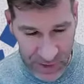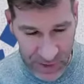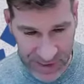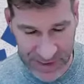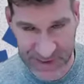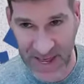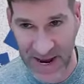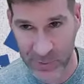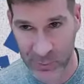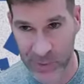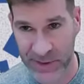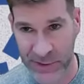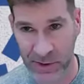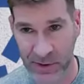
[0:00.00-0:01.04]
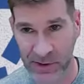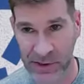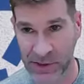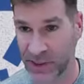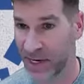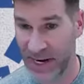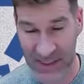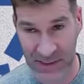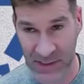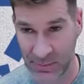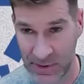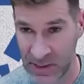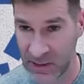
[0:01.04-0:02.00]
is that research. It has
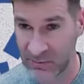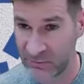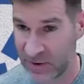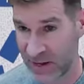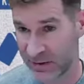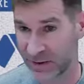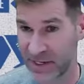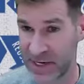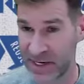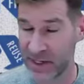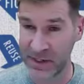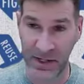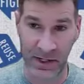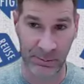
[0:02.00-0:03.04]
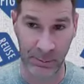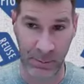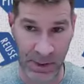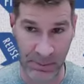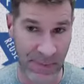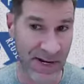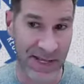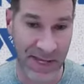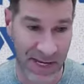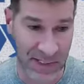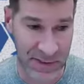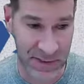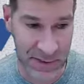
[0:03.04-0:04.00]
to be validated, and in many
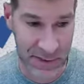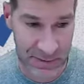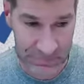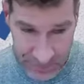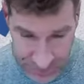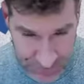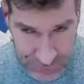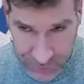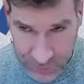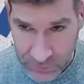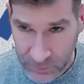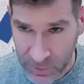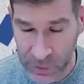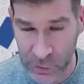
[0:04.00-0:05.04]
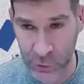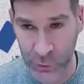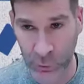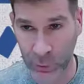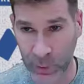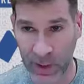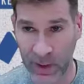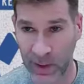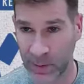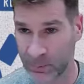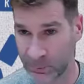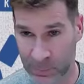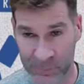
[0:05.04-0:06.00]
cases, you
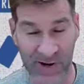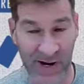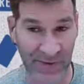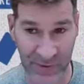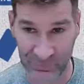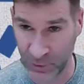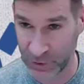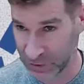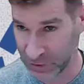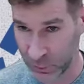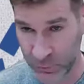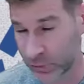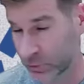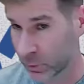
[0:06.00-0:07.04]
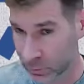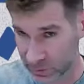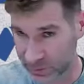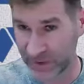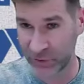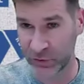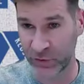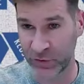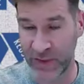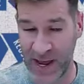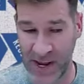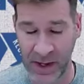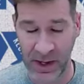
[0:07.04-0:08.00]
provide the footnotes or links to
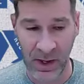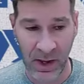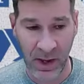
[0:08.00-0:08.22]
that.